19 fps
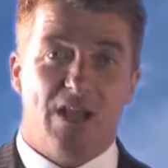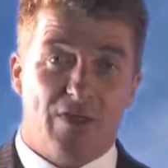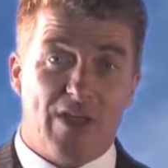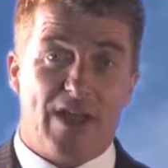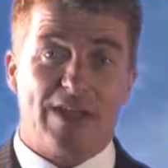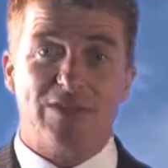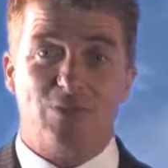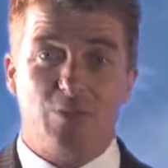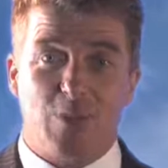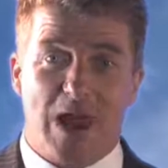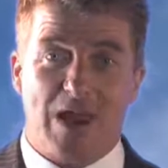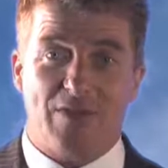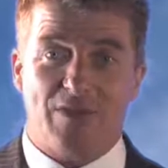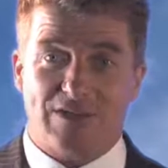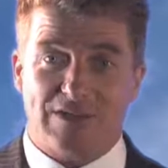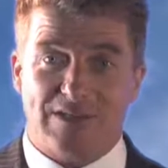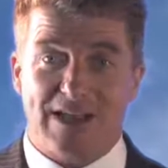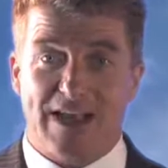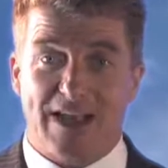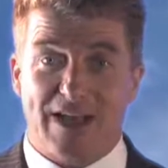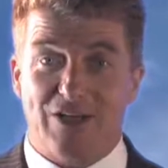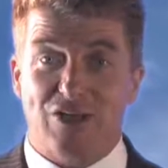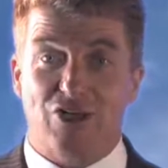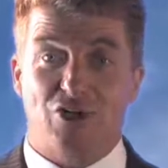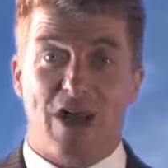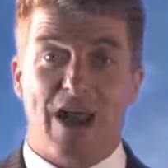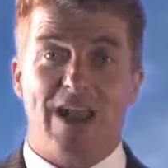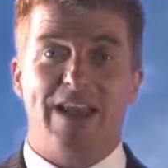That's why they say
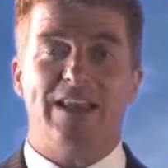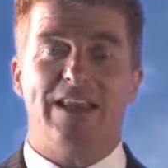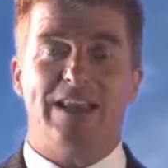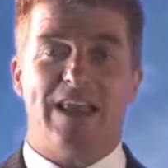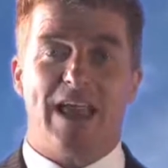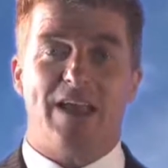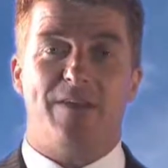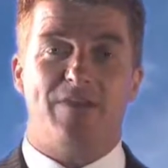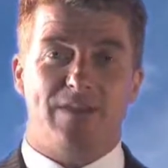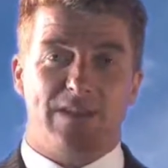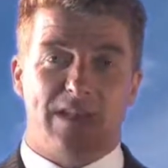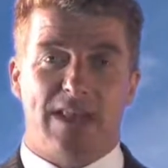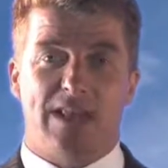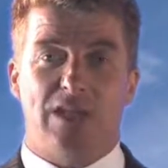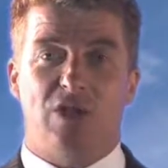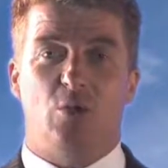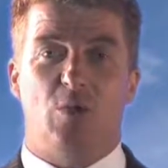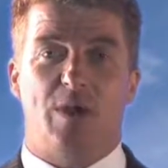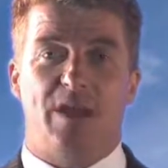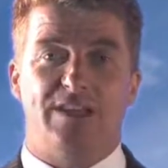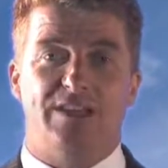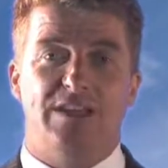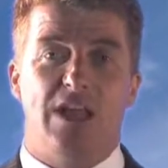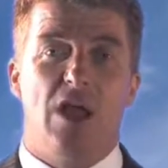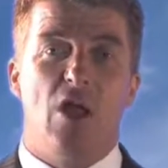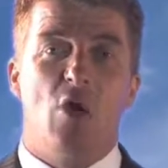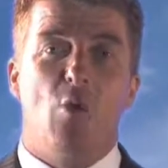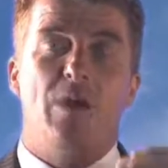try and get liquids
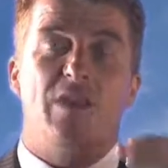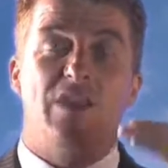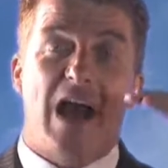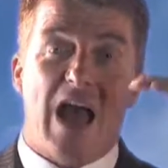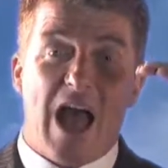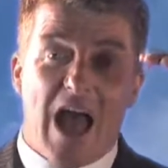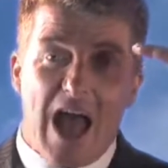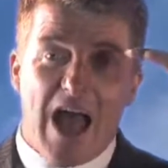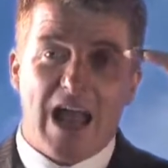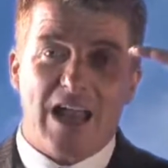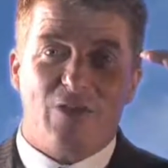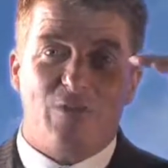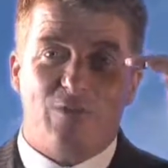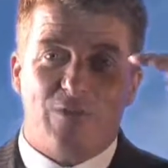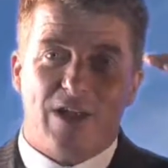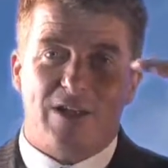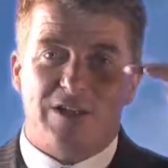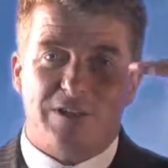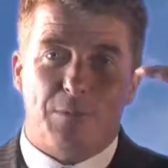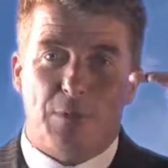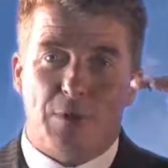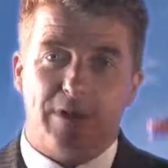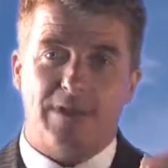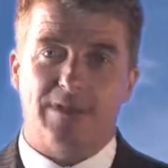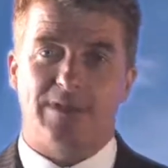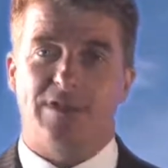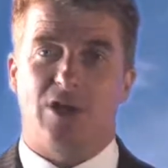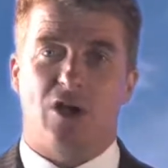with high flash points.